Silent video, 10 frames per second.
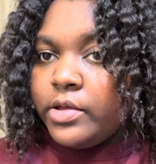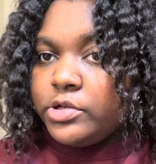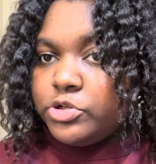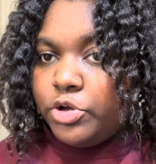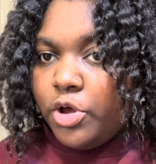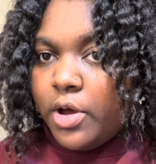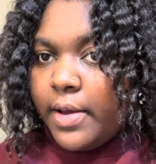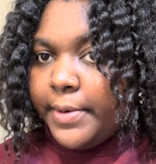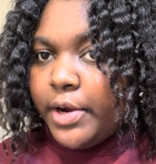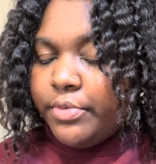So y'all, I'm
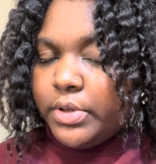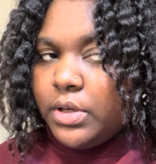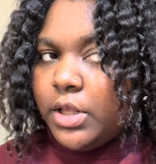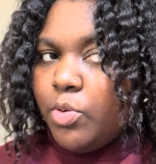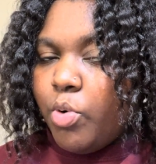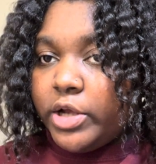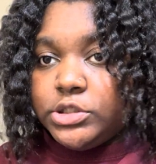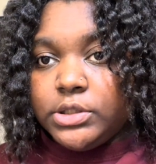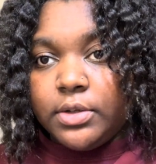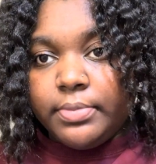currently
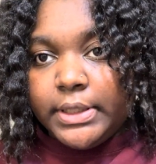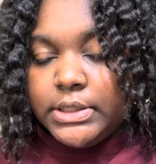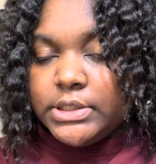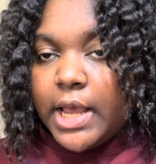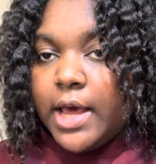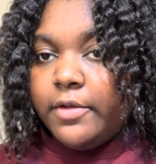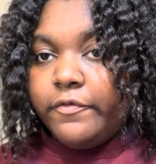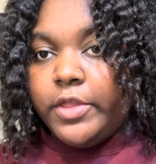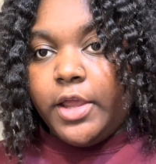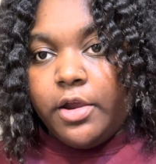washing the bleach out of
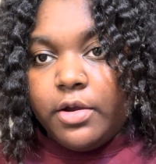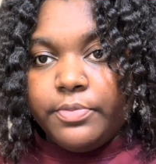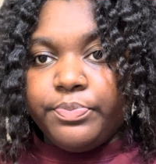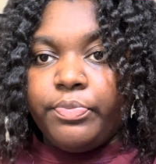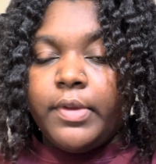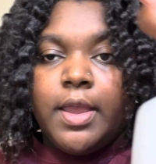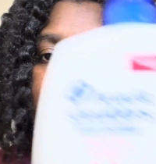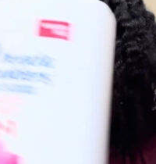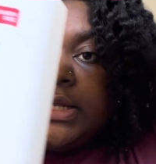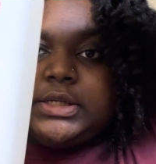the hair.
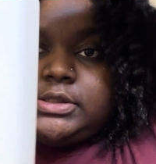This